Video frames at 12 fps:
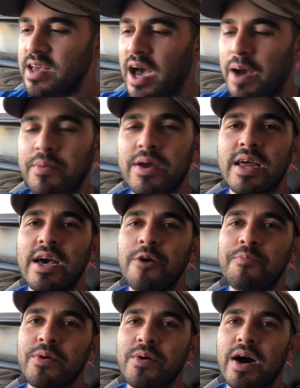I'm gonna
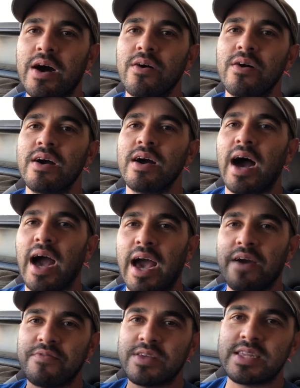help you out. I
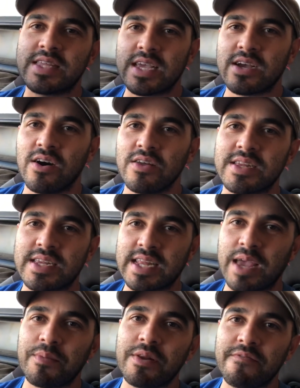have this thing called the
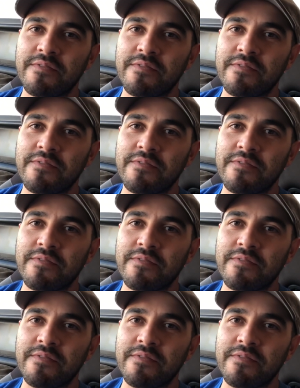Statement of